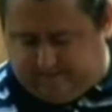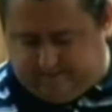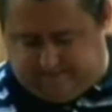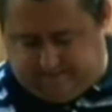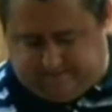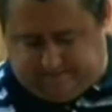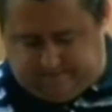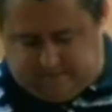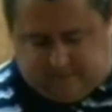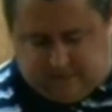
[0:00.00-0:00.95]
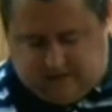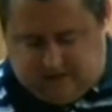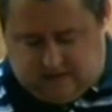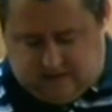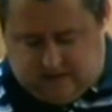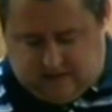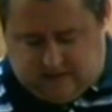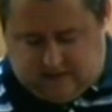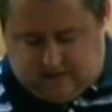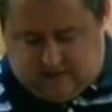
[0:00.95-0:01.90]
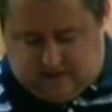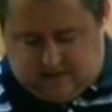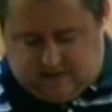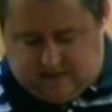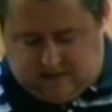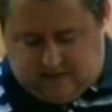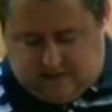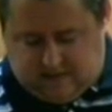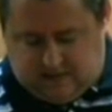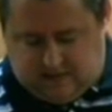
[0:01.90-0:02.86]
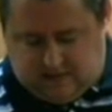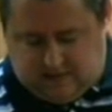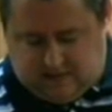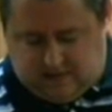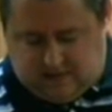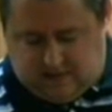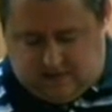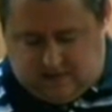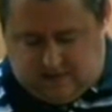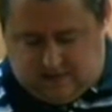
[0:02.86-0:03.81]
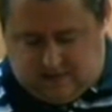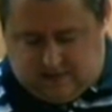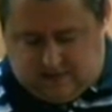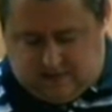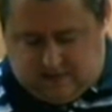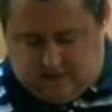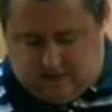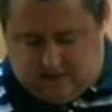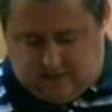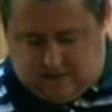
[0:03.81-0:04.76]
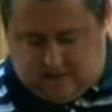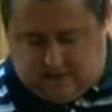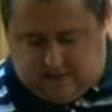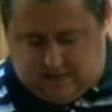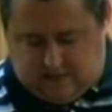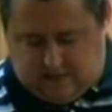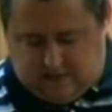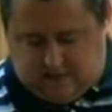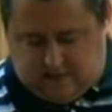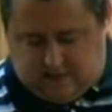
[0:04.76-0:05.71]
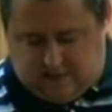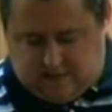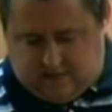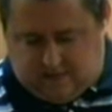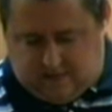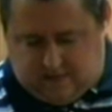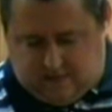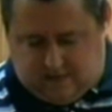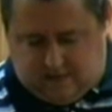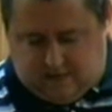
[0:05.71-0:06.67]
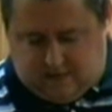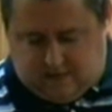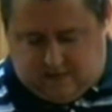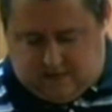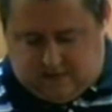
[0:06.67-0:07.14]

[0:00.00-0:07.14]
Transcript: No one is speaking in this clip.